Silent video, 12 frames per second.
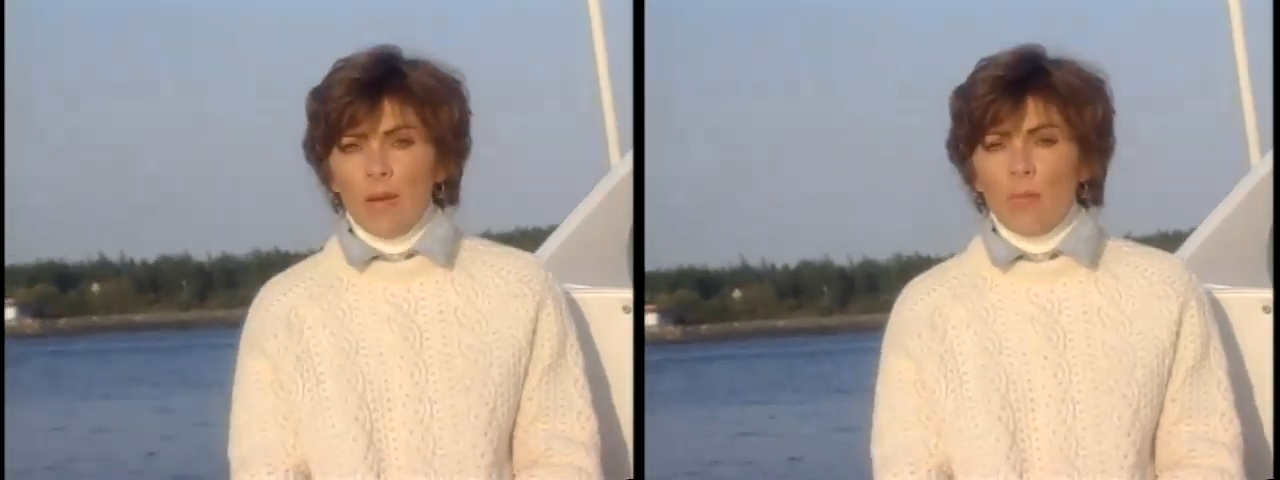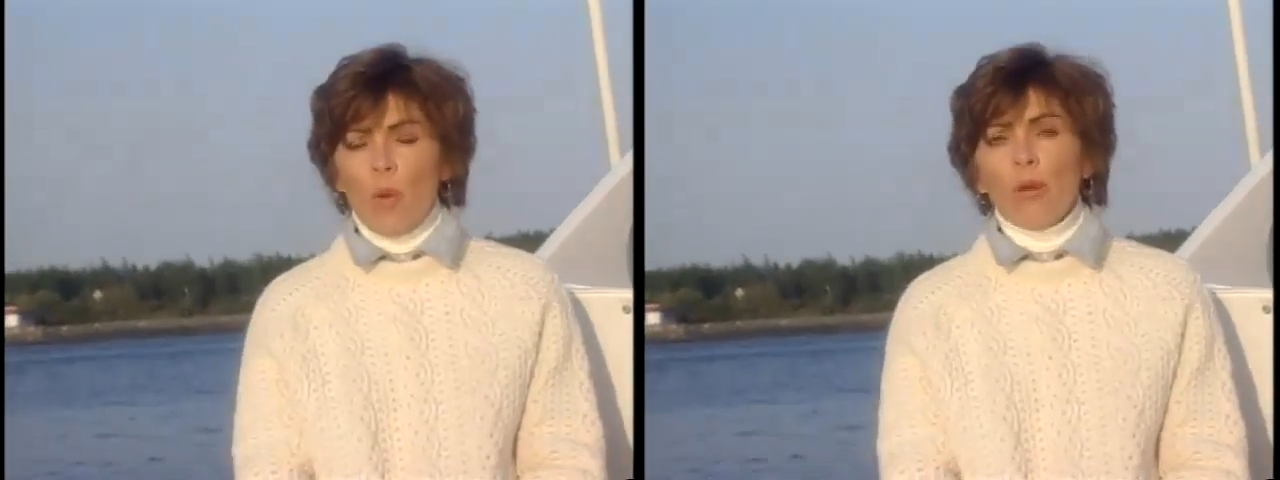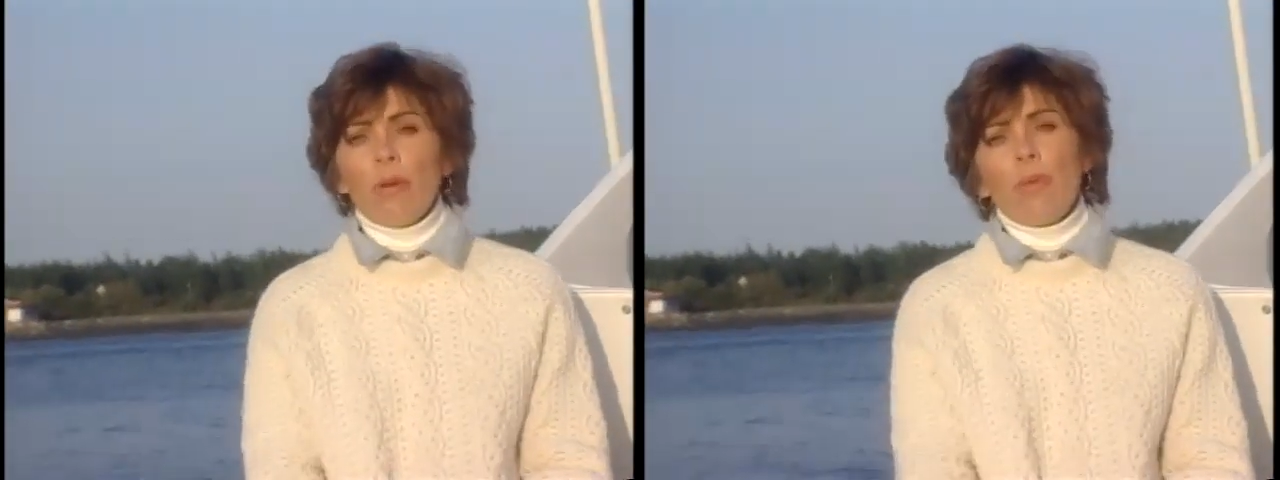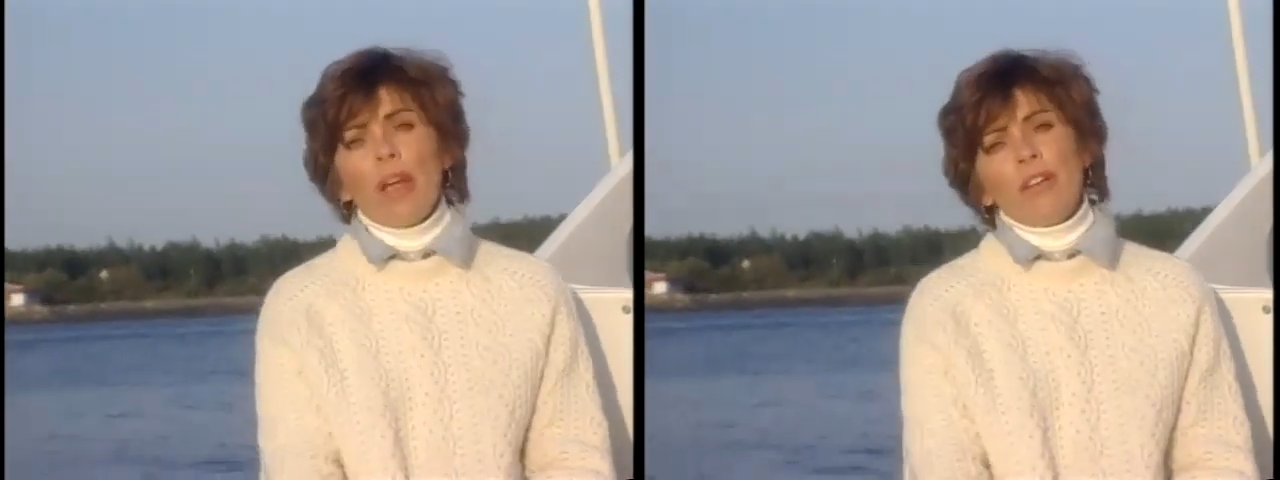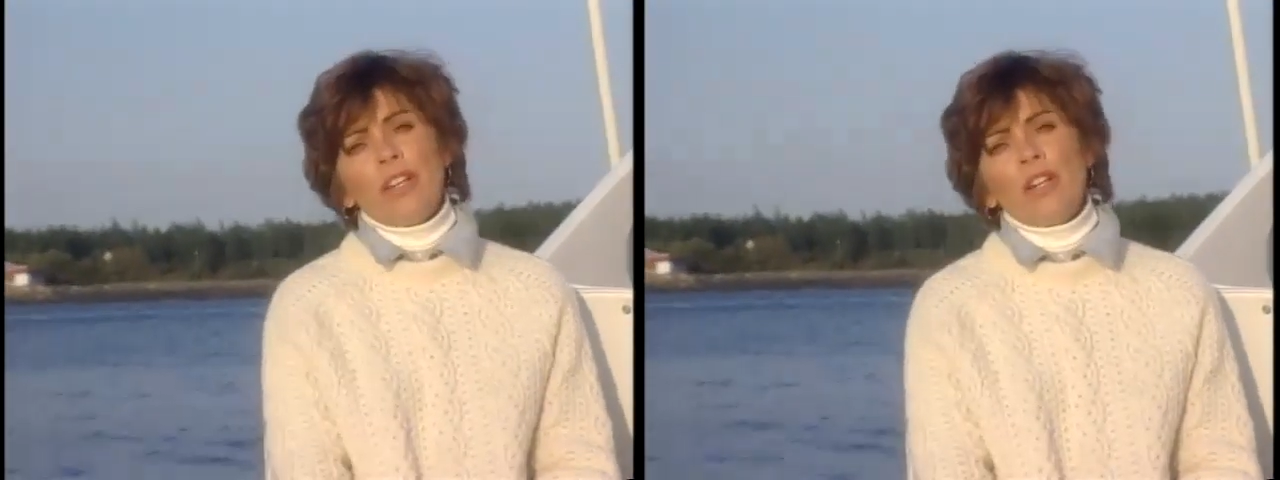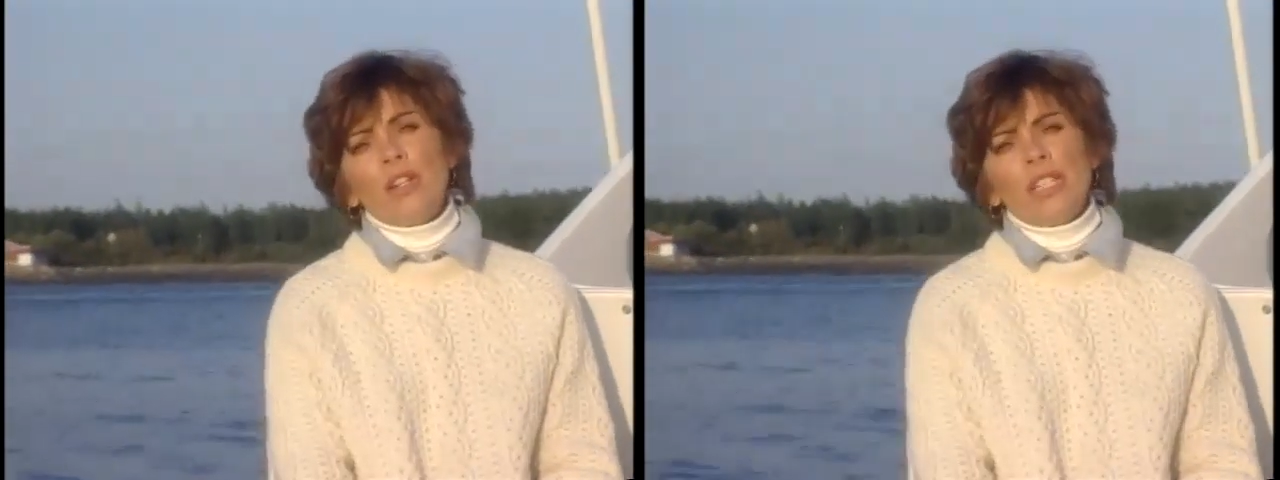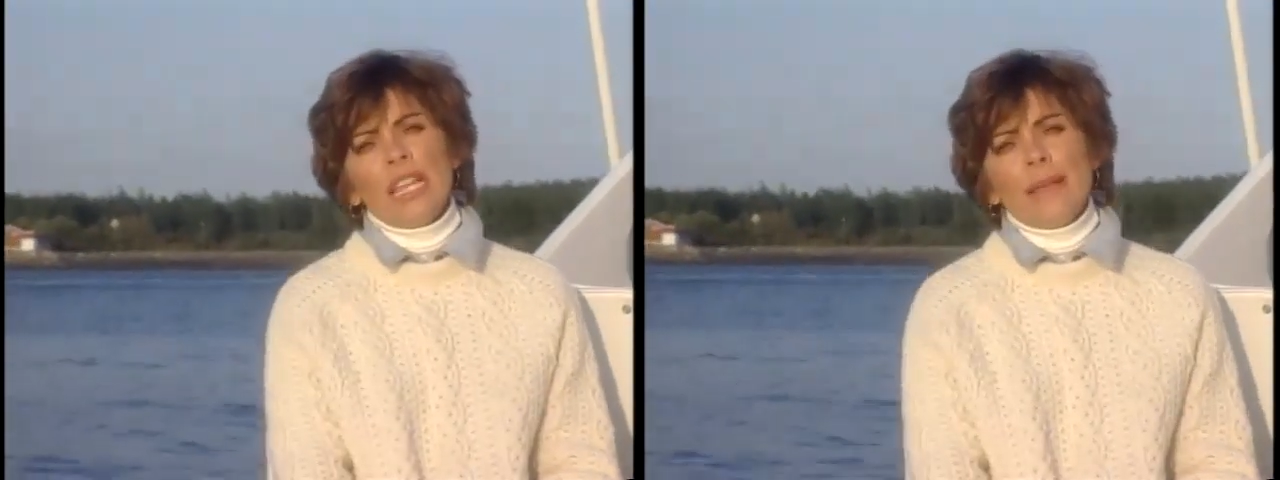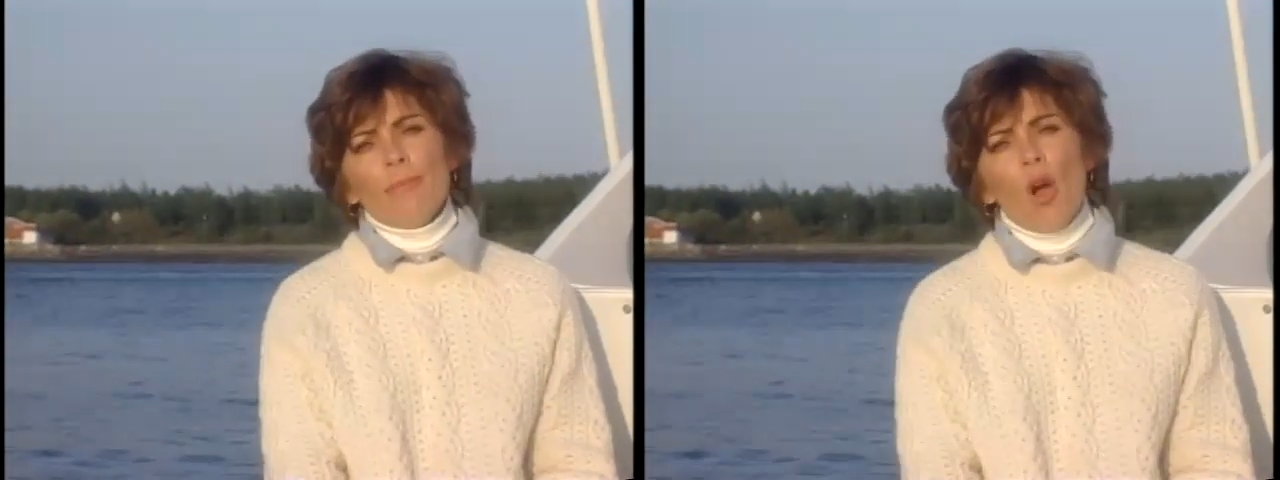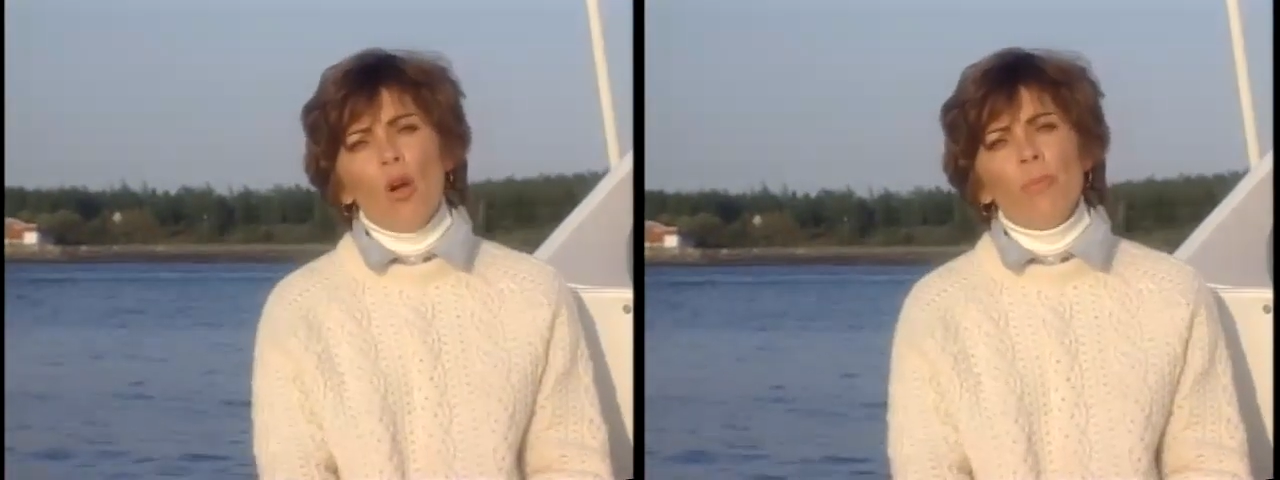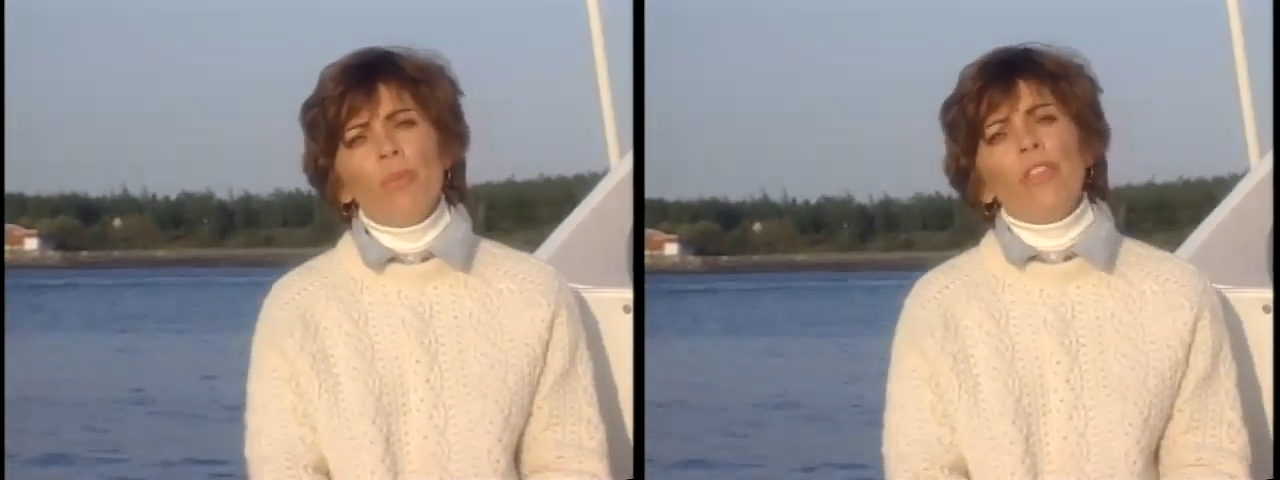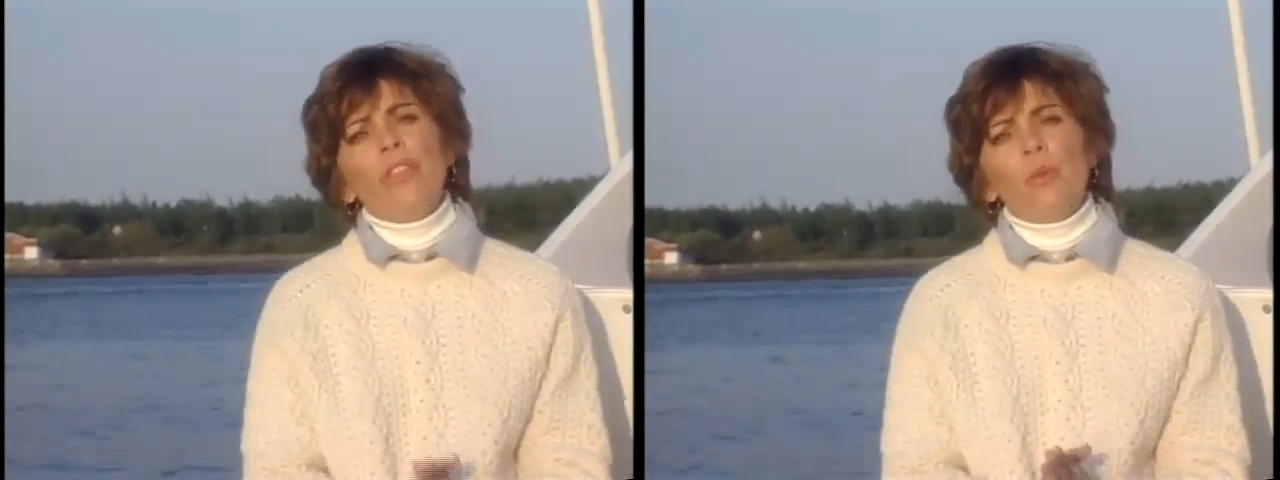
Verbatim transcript: Moira Brown and her team hope that